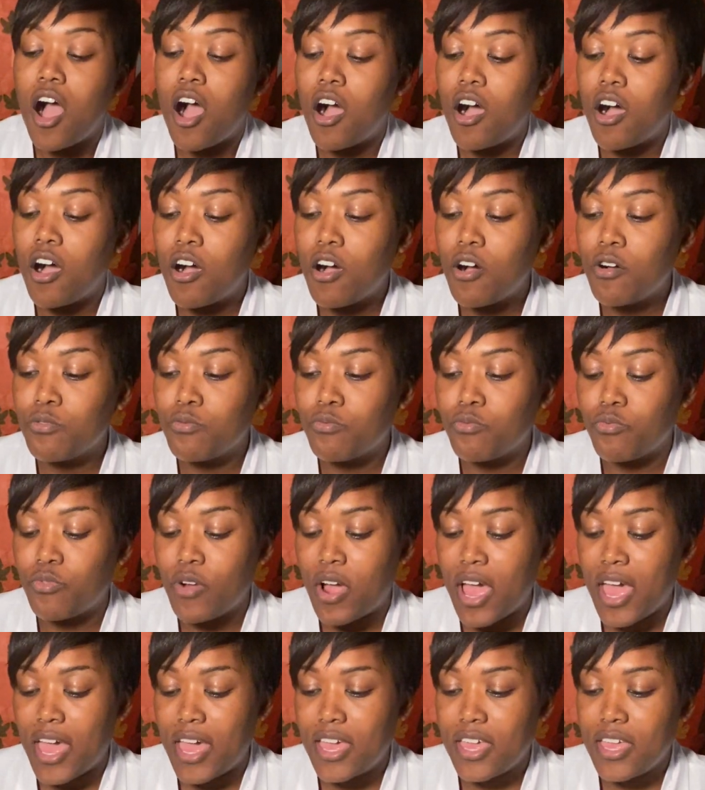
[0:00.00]
All
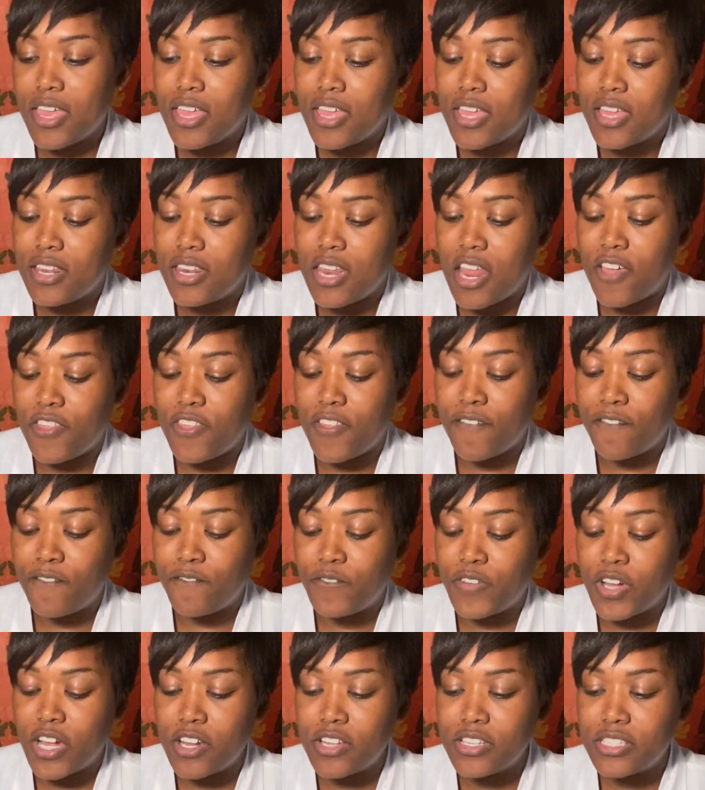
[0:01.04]
right. Now the
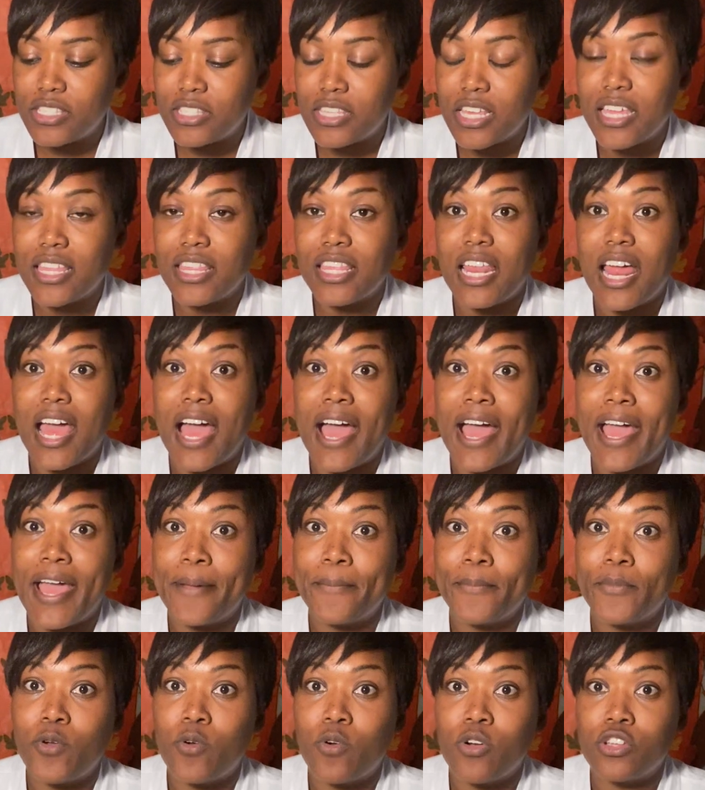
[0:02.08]
first thing that
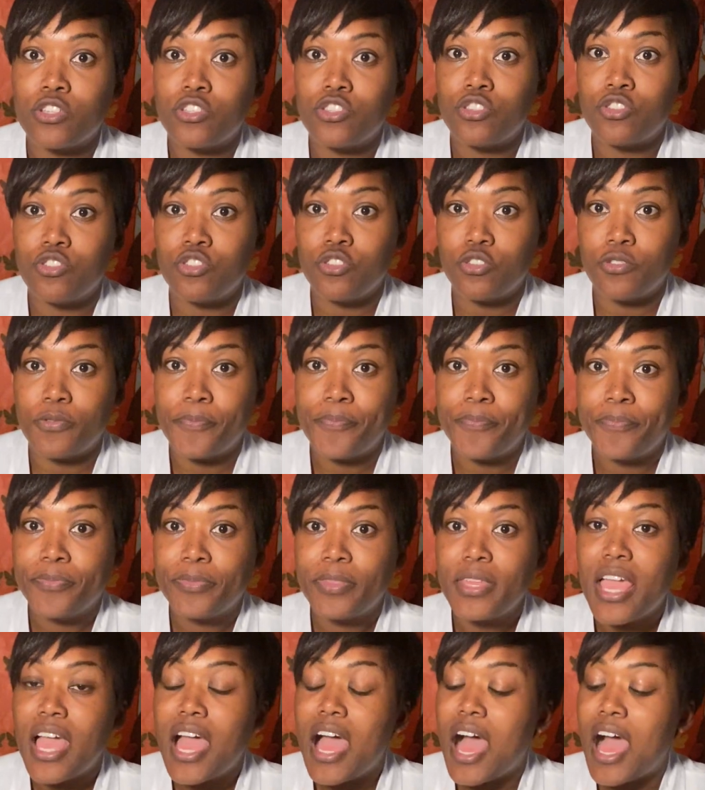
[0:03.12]
I'm going to do,
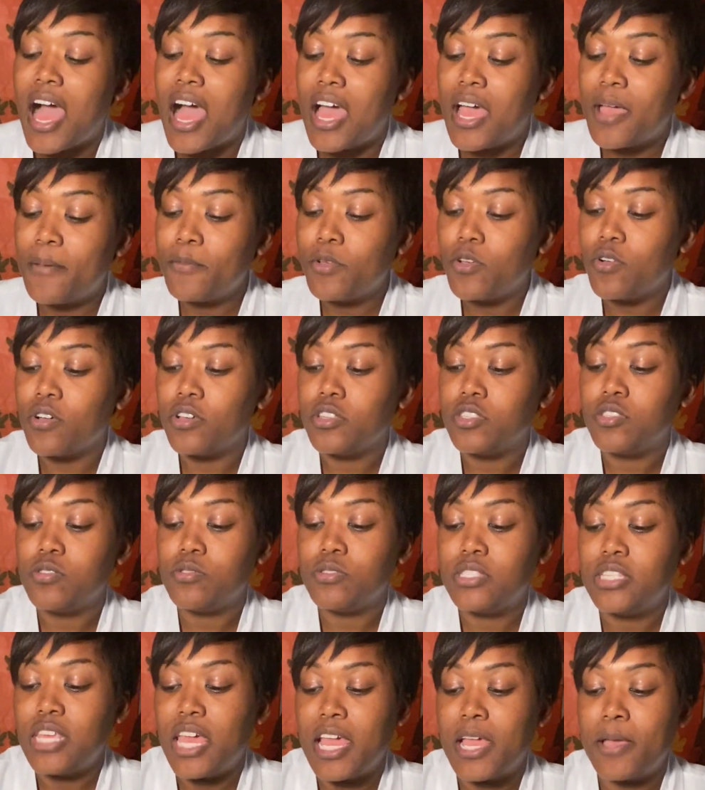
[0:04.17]
I'm going to
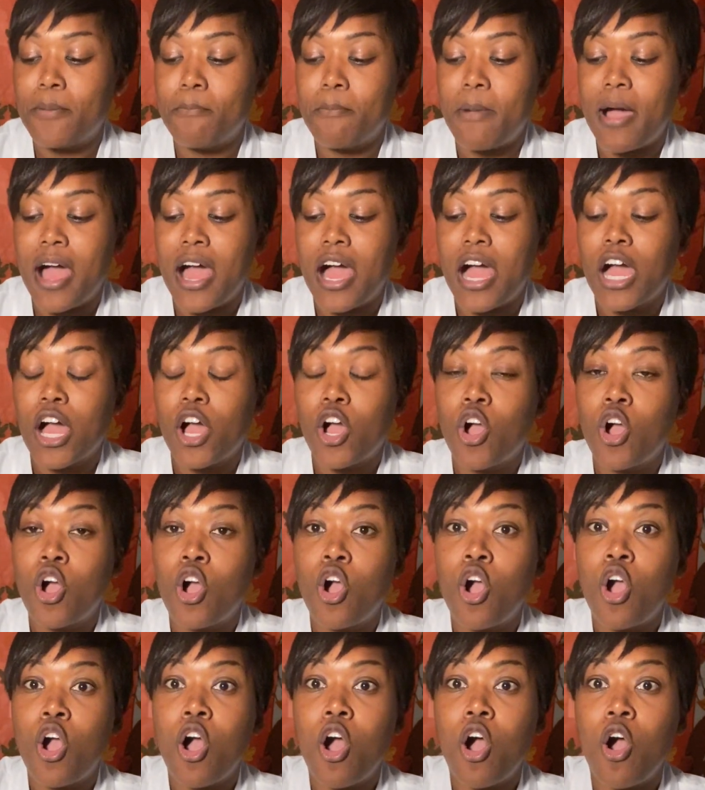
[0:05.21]
take my
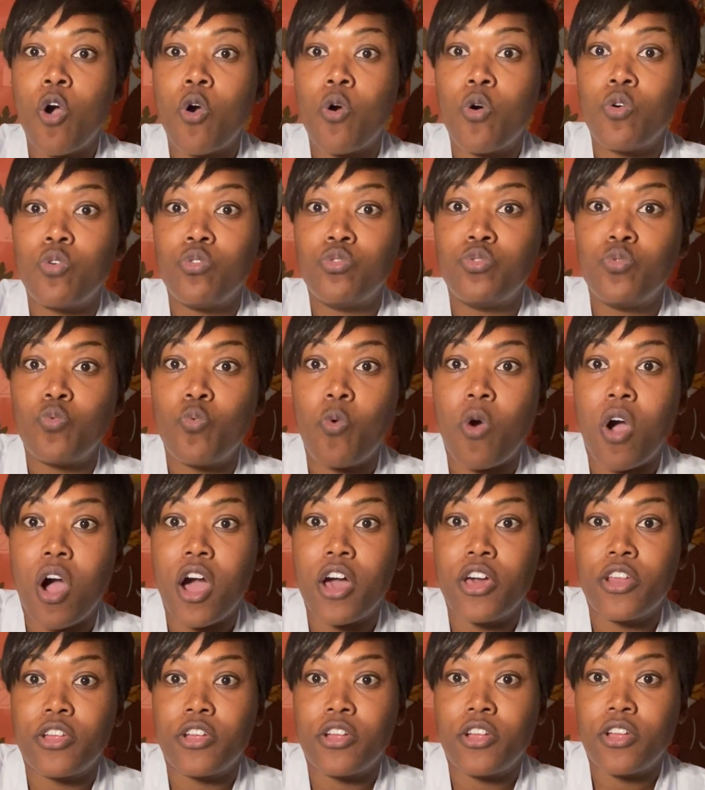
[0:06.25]
cold
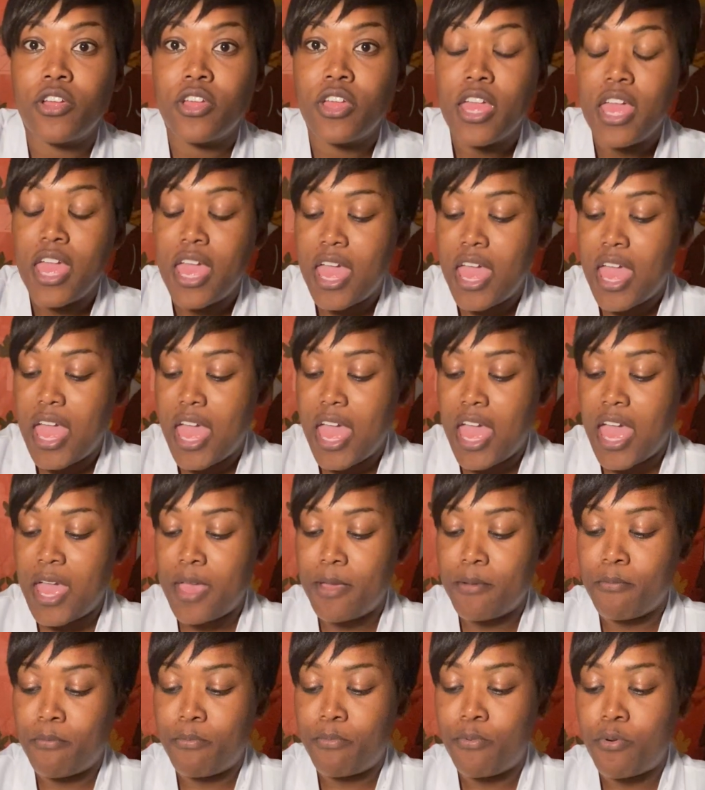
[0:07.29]
water
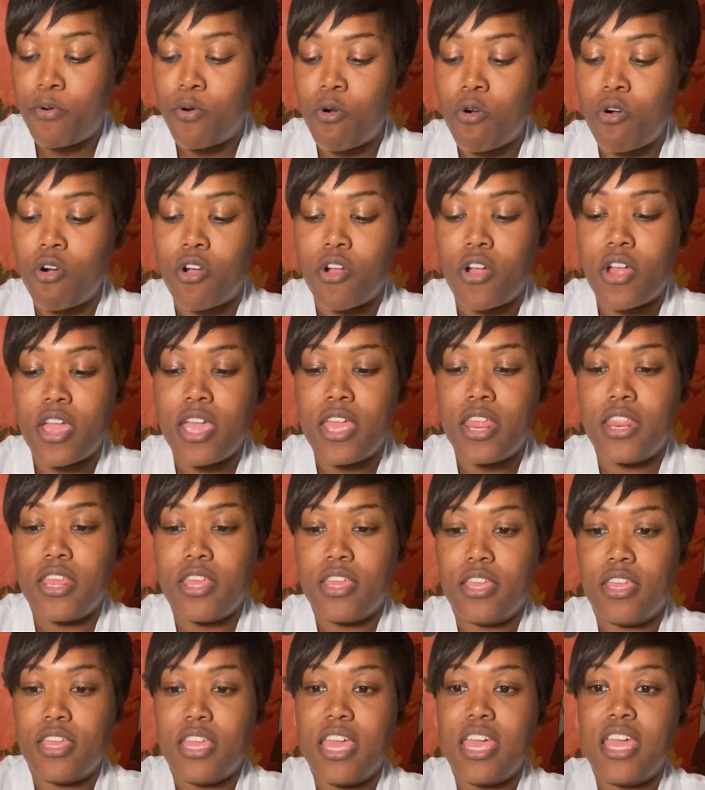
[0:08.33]
and pour it
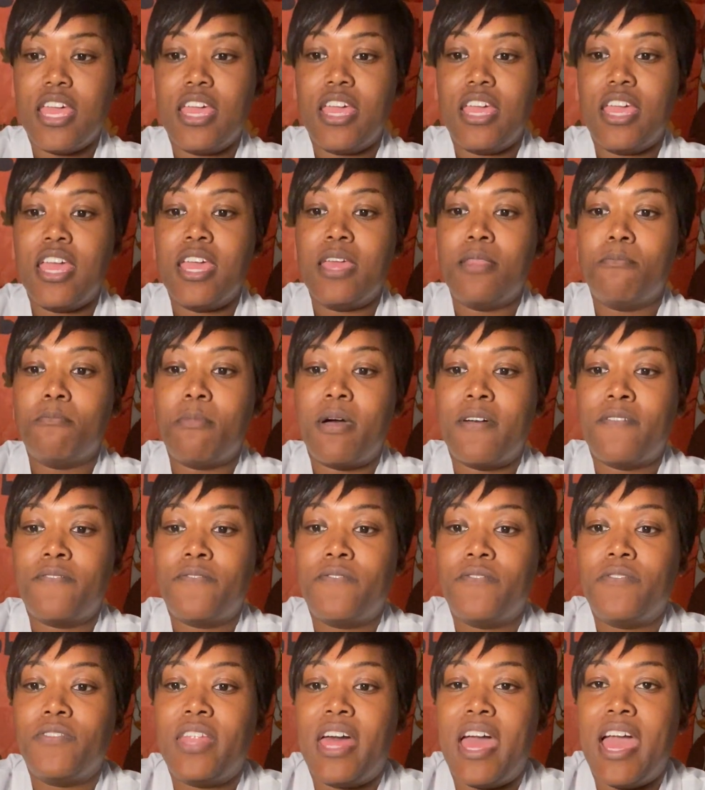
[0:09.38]
in my
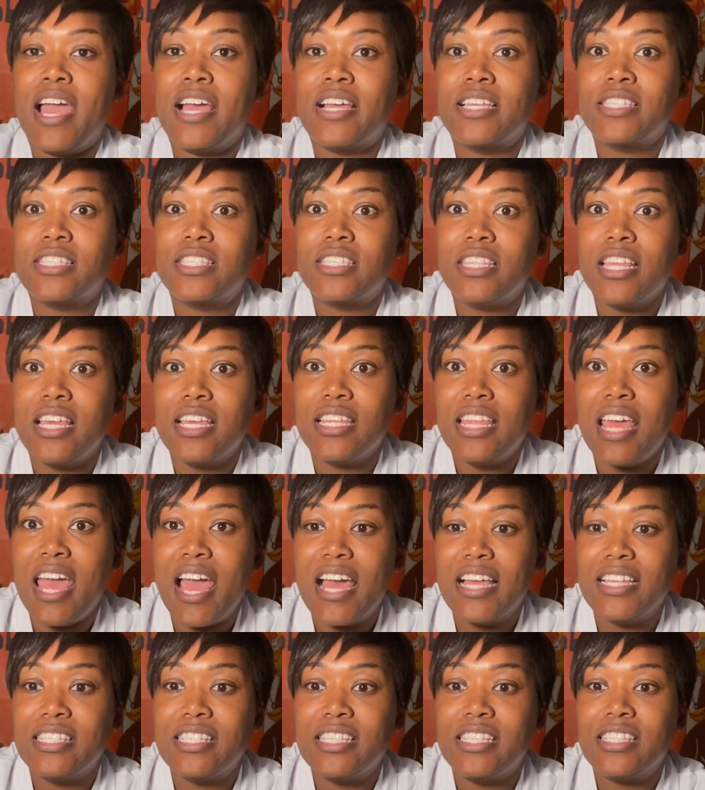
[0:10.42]
flask that
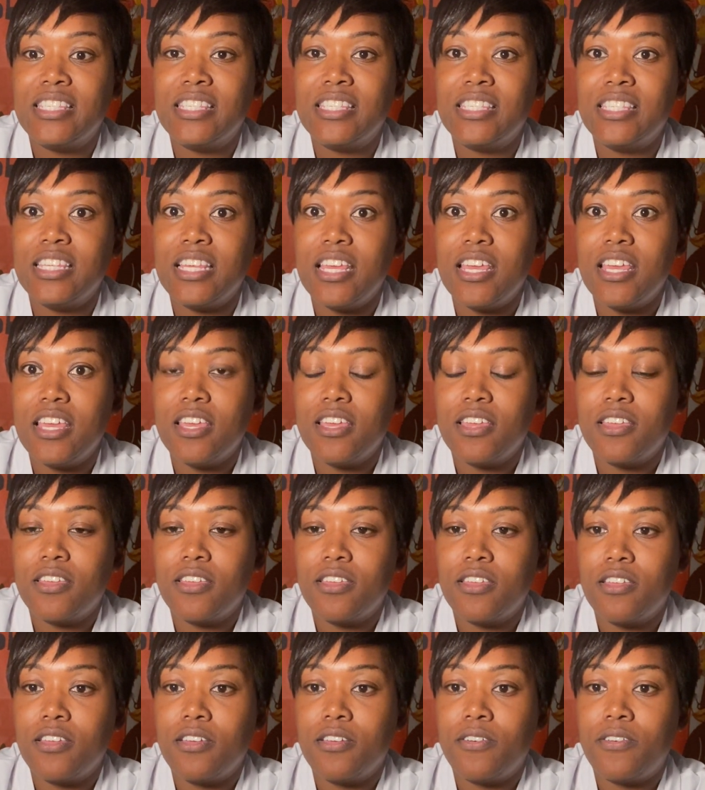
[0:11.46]
has a C,
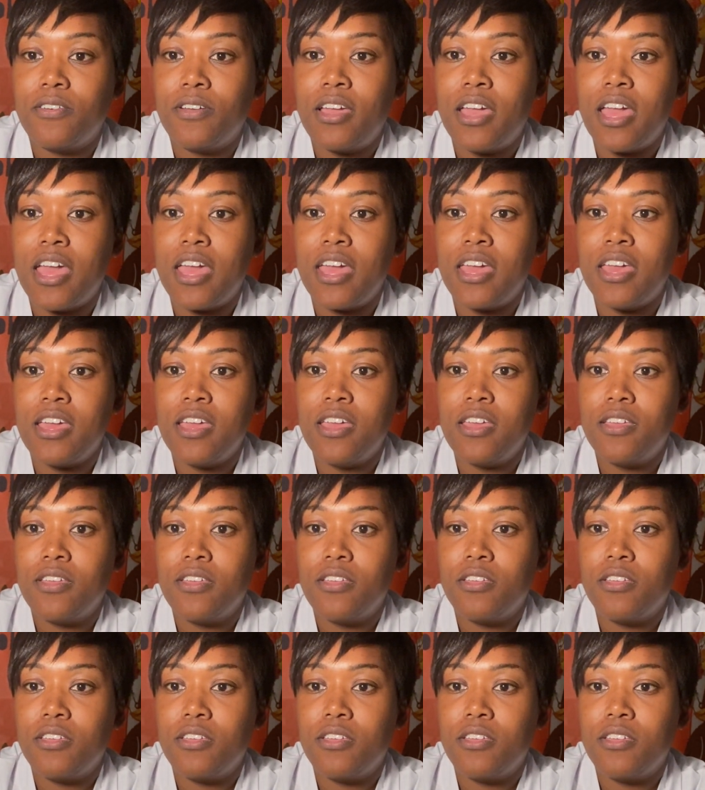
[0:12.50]
okay?